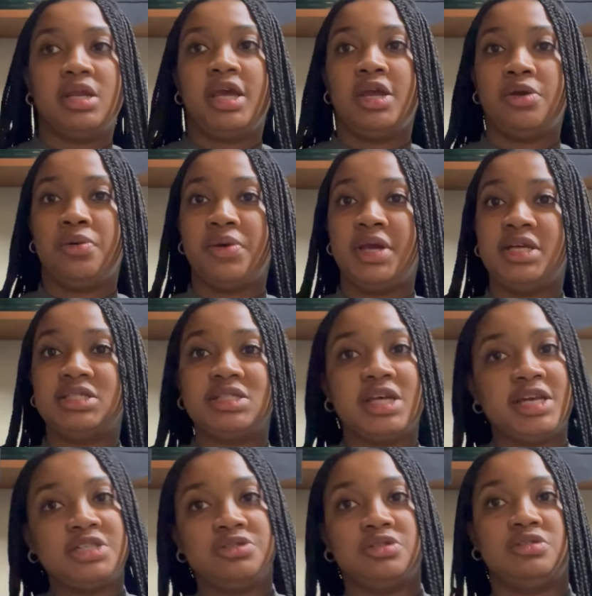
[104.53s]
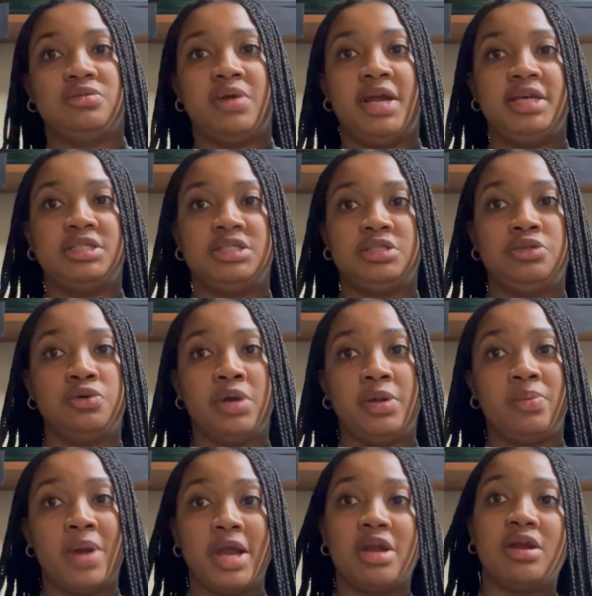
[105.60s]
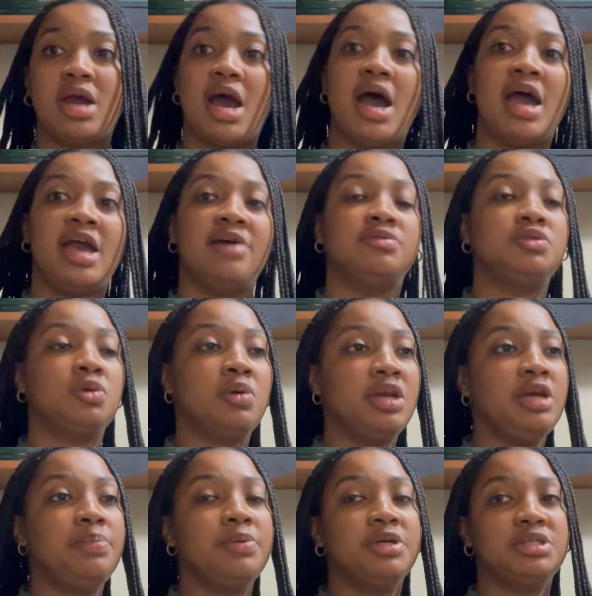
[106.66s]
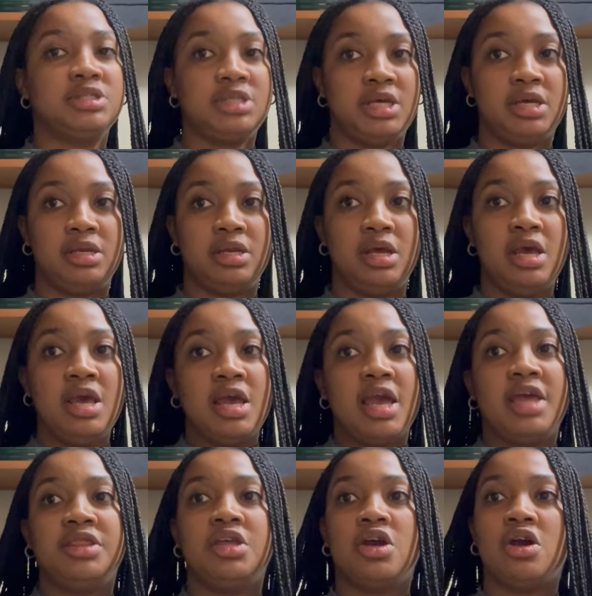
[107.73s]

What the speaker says: increased the interest rates to a record high of 20% in the